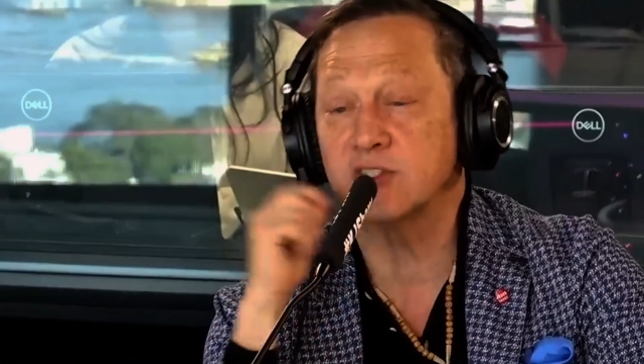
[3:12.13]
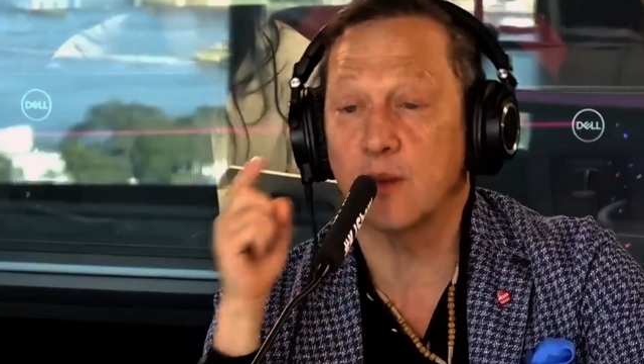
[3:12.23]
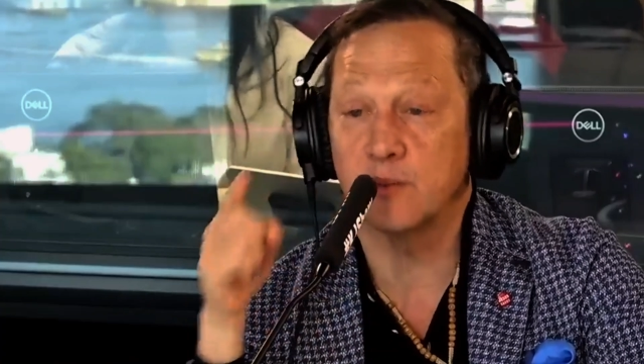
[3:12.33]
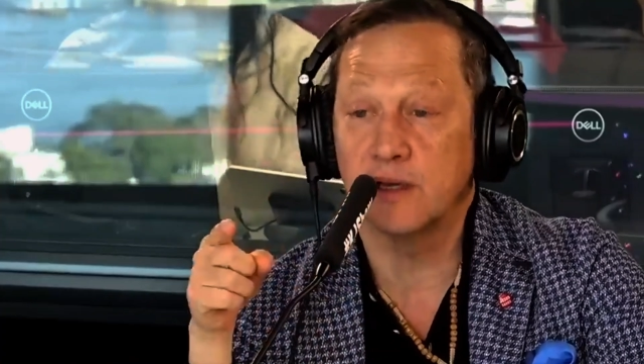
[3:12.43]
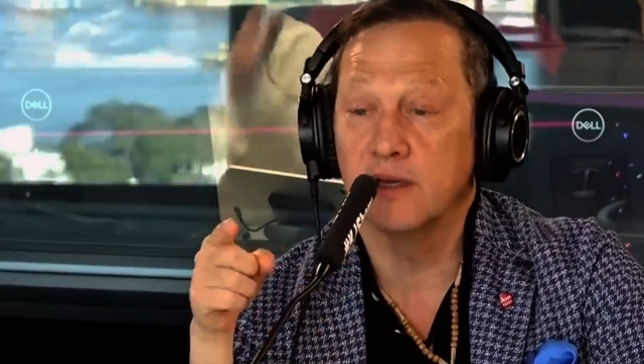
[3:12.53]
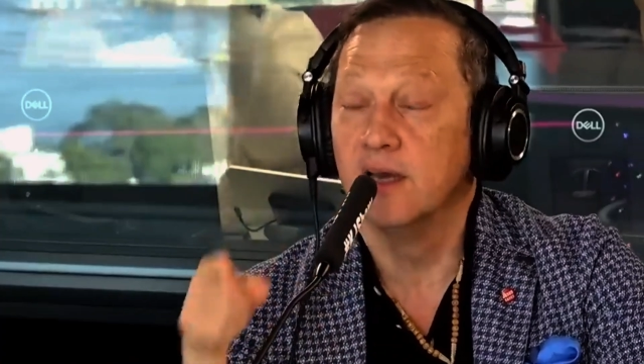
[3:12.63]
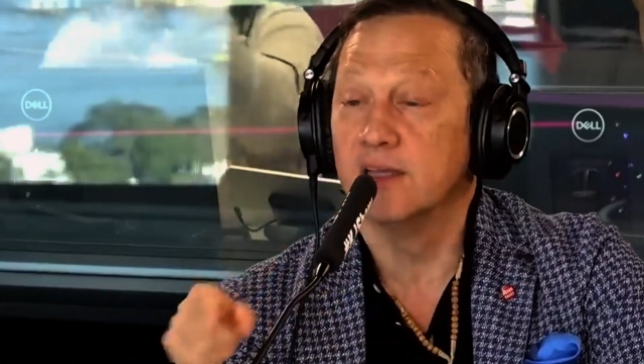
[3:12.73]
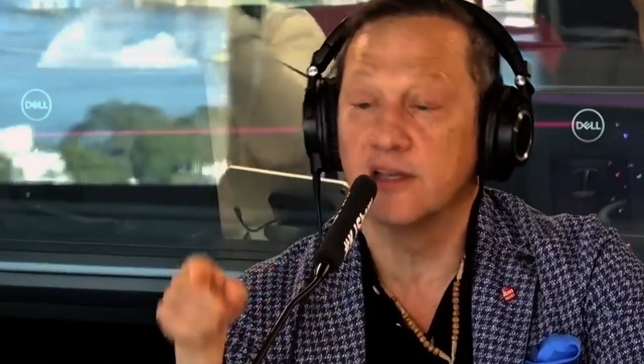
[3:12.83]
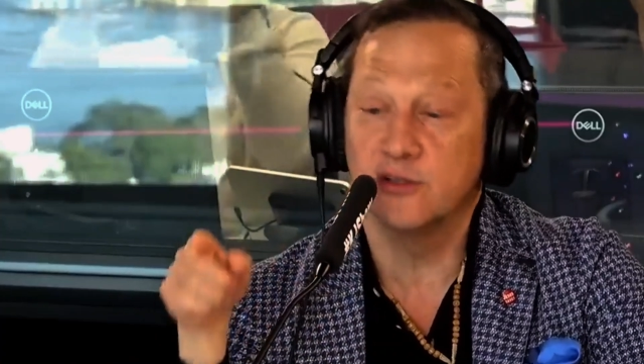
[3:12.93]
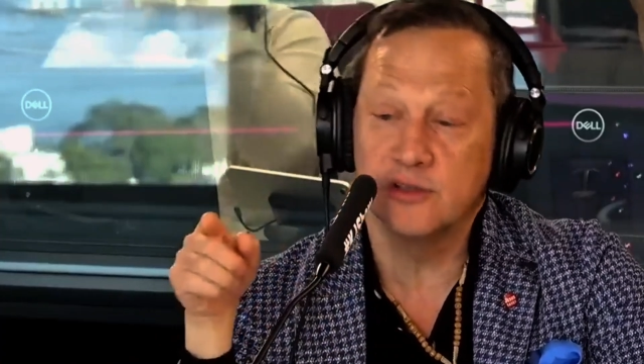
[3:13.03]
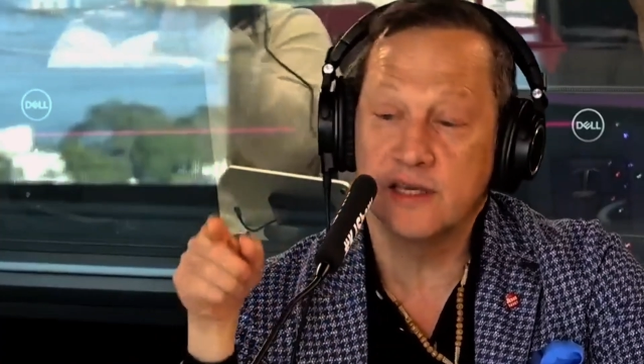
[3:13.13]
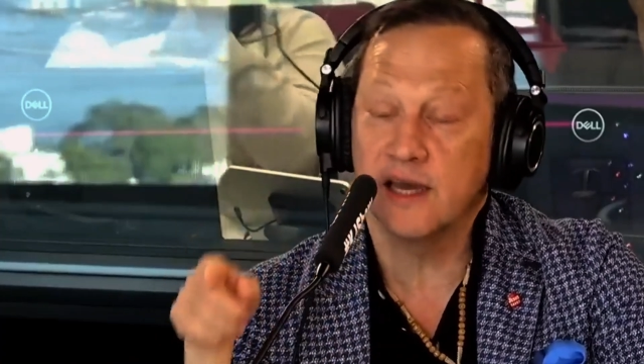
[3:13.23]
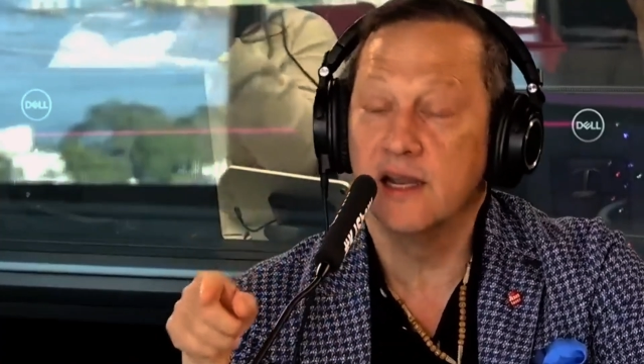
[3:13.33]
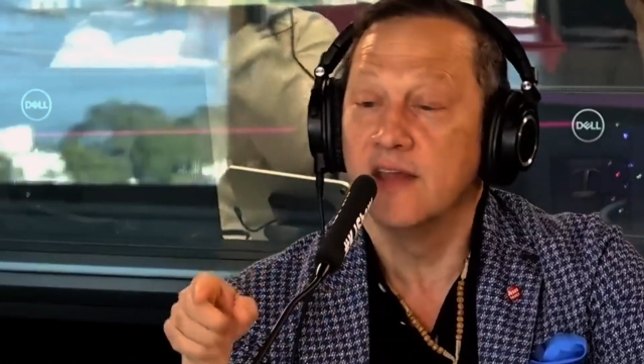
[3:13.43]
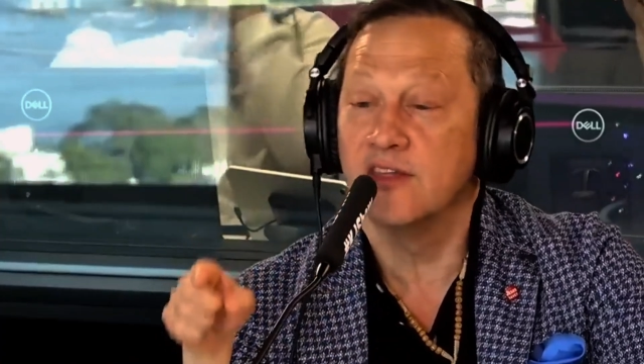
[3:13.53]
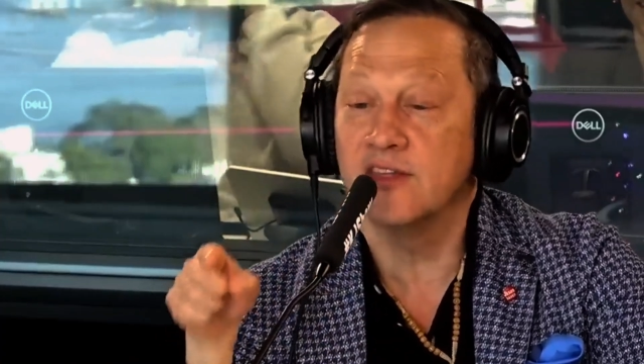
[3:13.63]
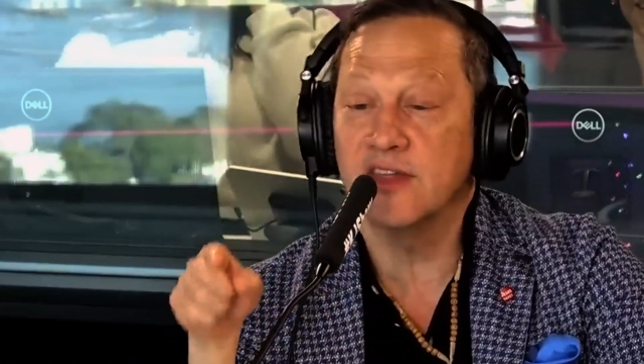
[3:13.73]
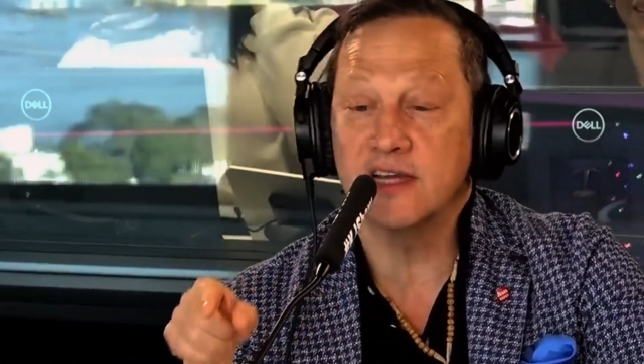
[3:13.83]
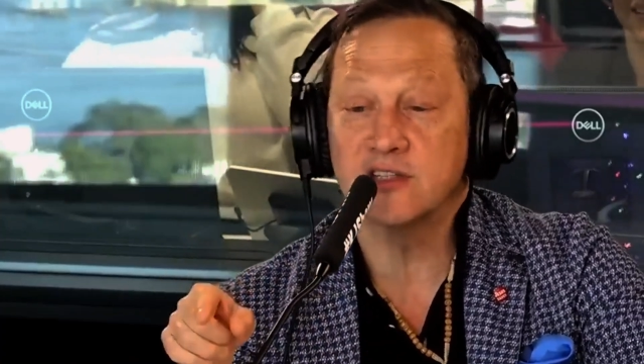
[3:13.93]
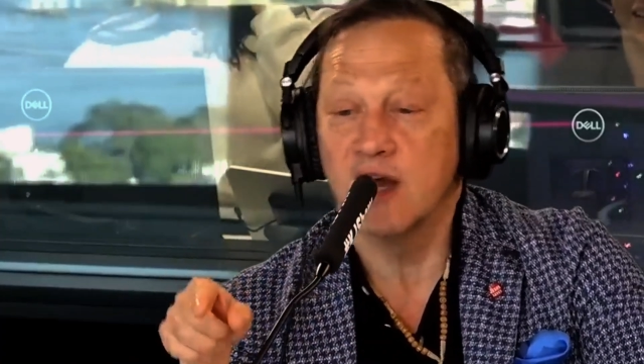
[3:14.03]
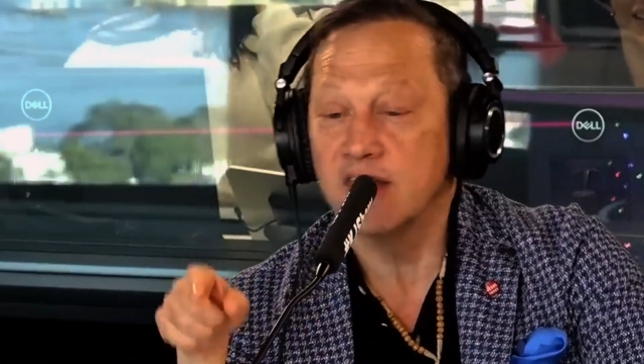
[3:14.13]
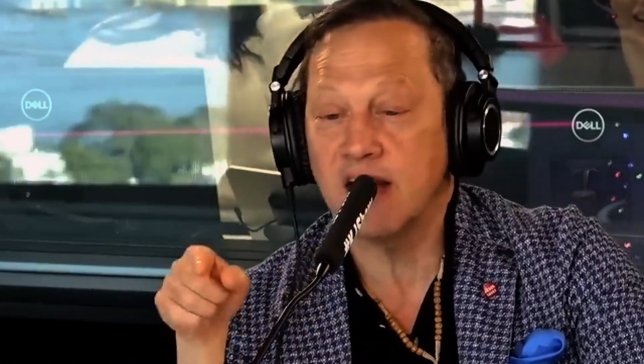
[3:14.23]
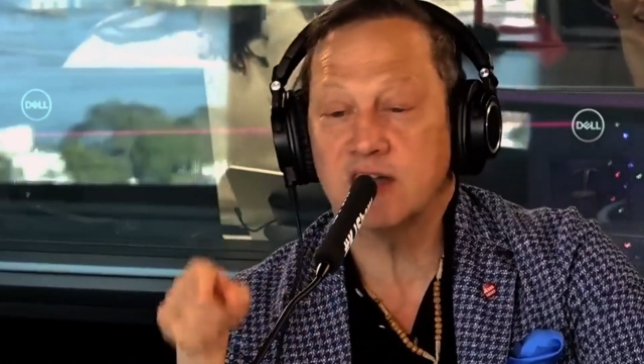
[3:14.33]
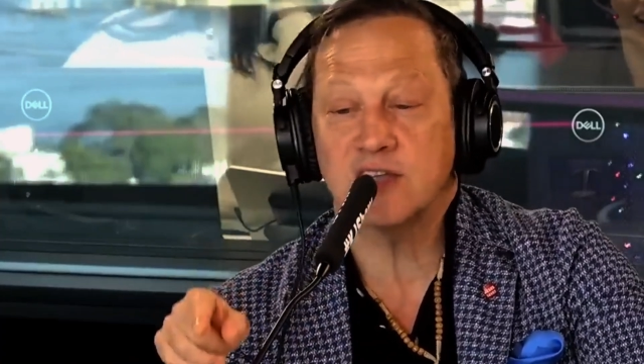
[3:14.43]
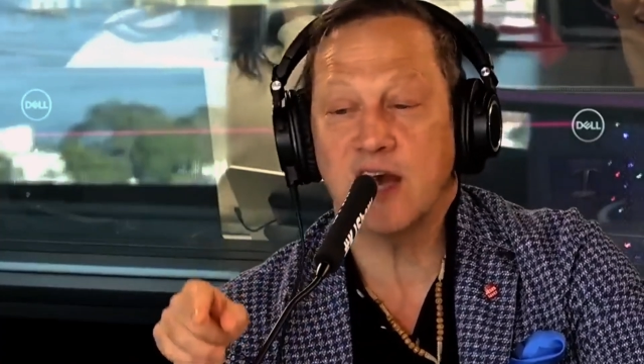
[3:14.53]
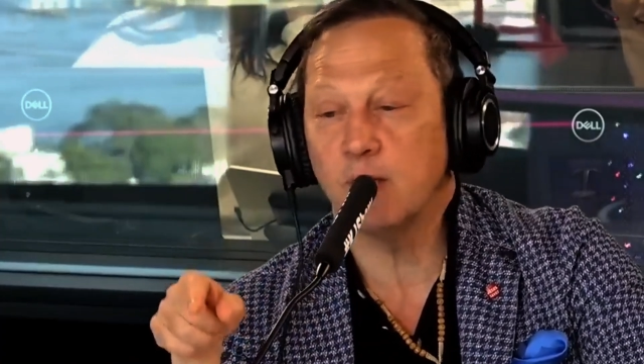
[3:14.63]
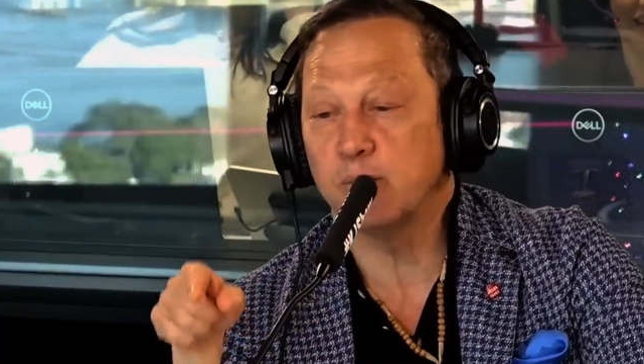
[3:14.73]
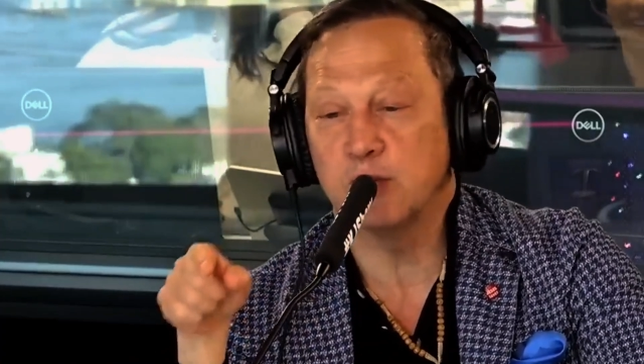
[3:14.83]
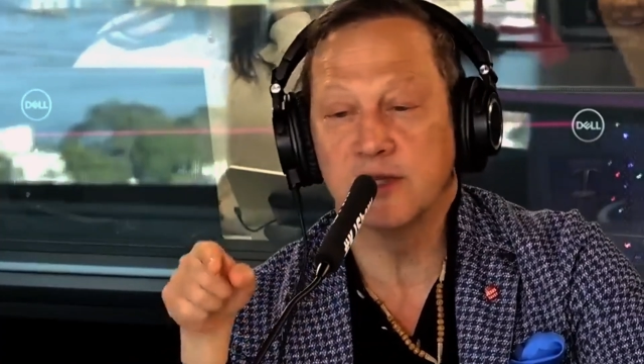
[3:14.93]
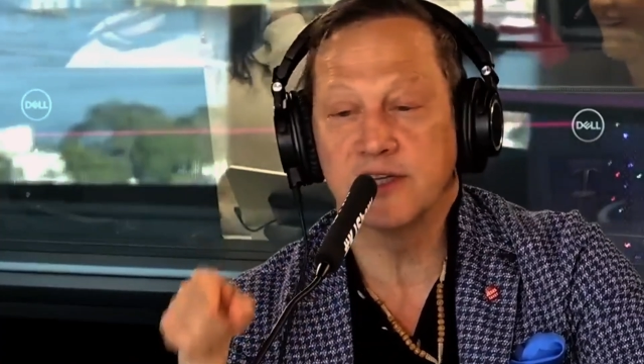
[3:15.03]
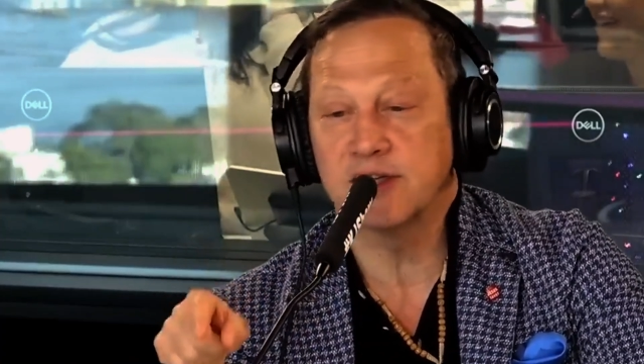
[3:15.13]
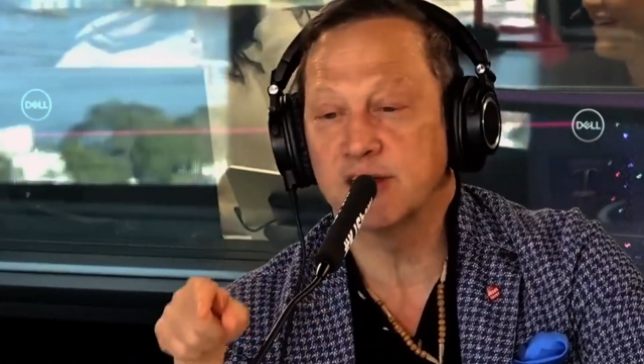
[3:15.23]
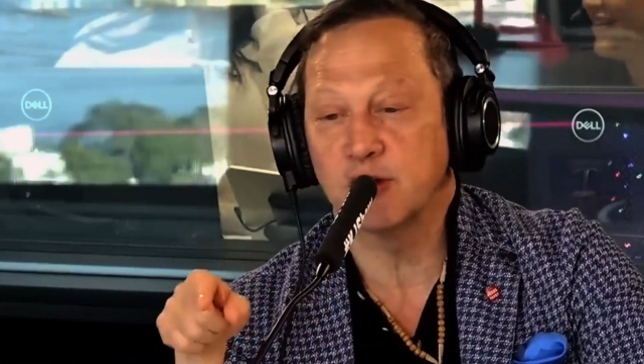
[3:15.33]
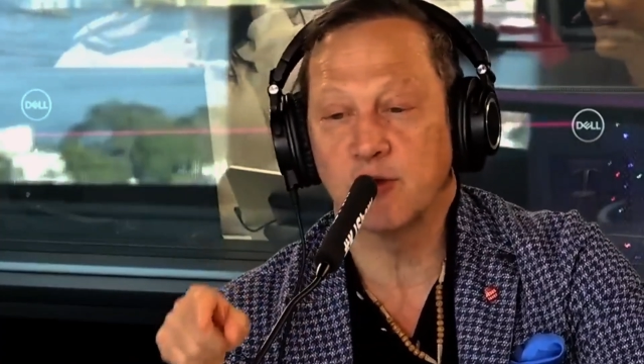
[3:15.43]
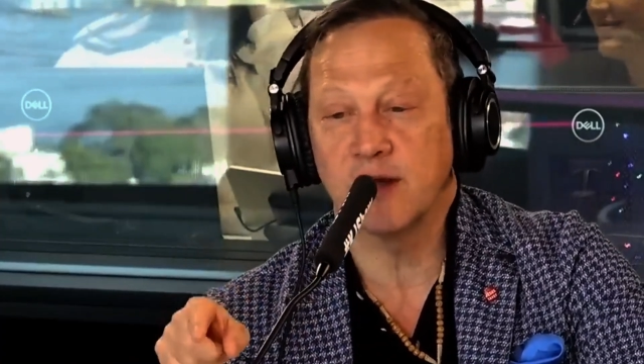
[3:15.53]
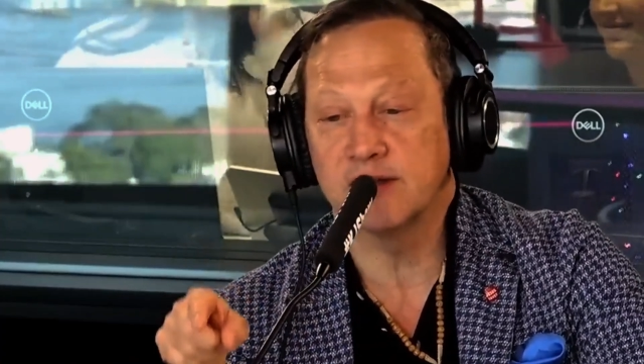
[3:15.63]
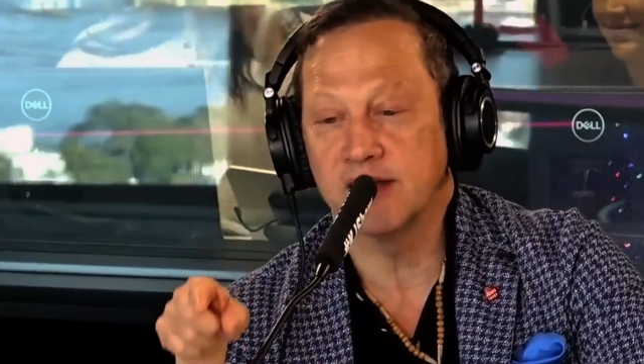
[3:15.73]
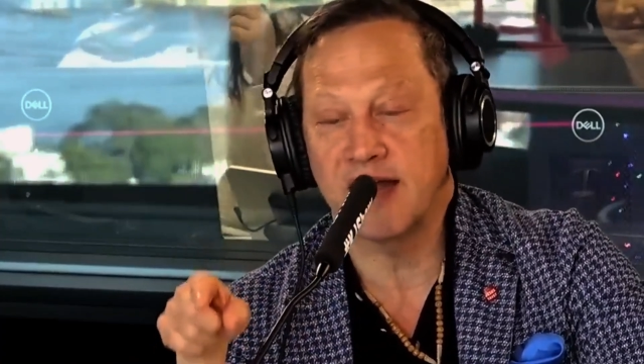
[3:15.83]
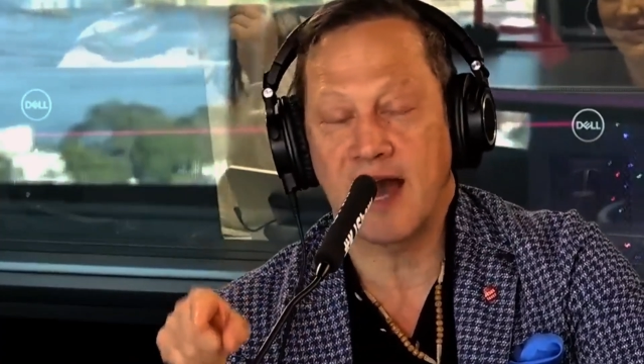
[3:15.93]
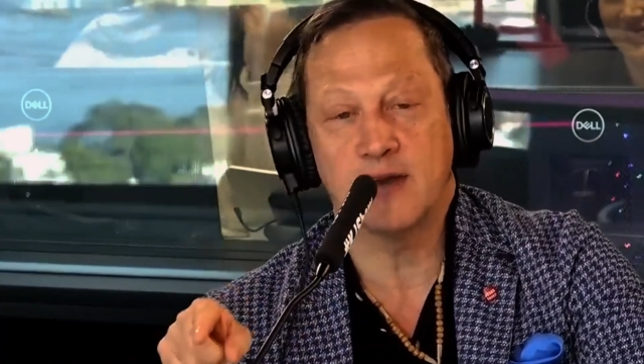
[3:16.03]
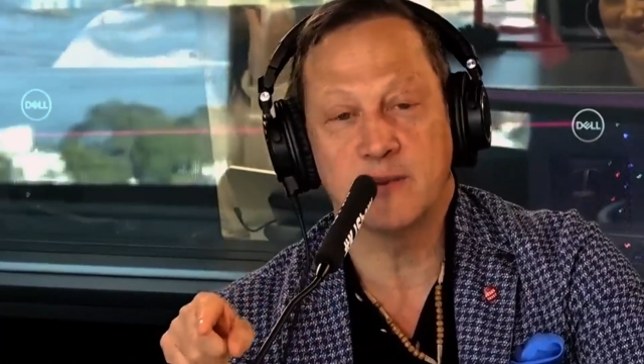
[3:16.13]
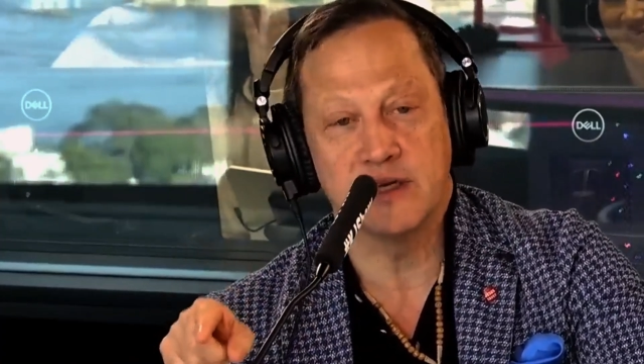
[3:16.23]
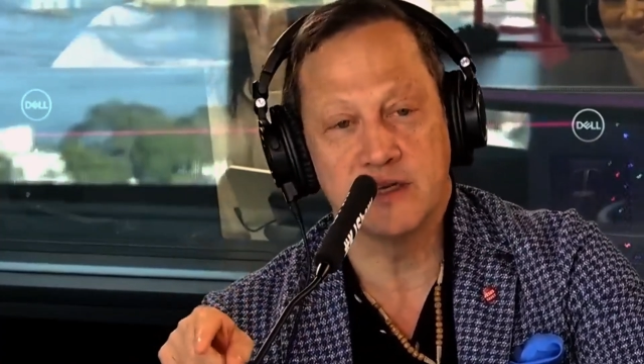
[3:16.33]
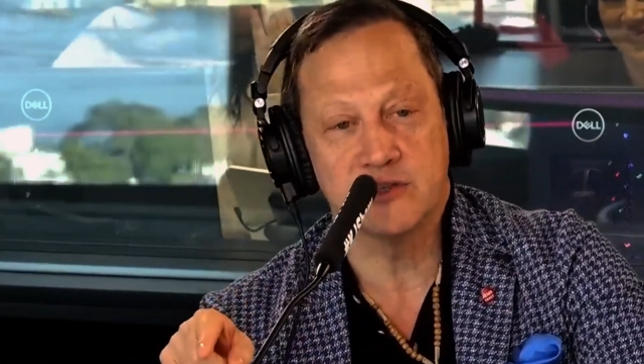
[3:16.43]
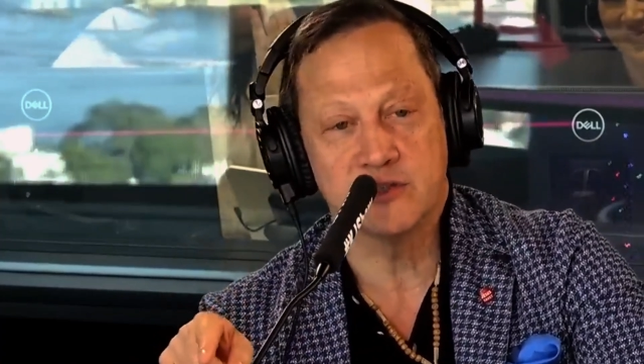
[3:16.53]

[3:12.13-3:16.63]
something that you can't. The thing is, that's how politically correct the Academy is.